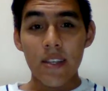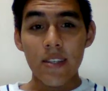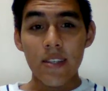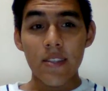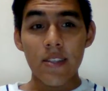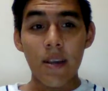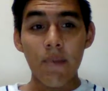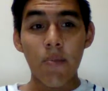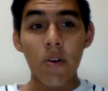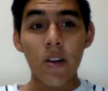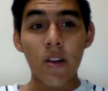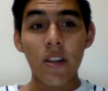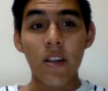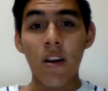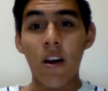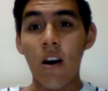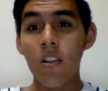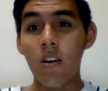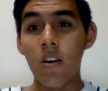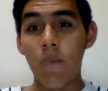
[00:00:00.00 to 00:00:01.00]
the body
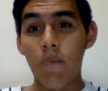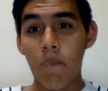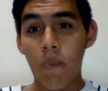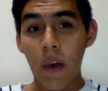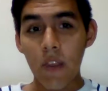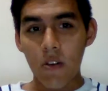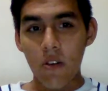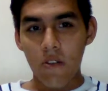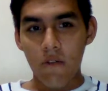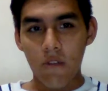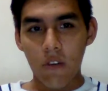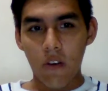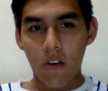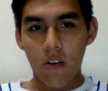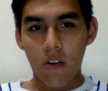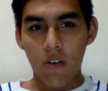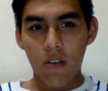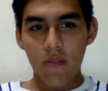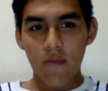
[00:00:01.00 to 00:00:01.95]
called pedosphere,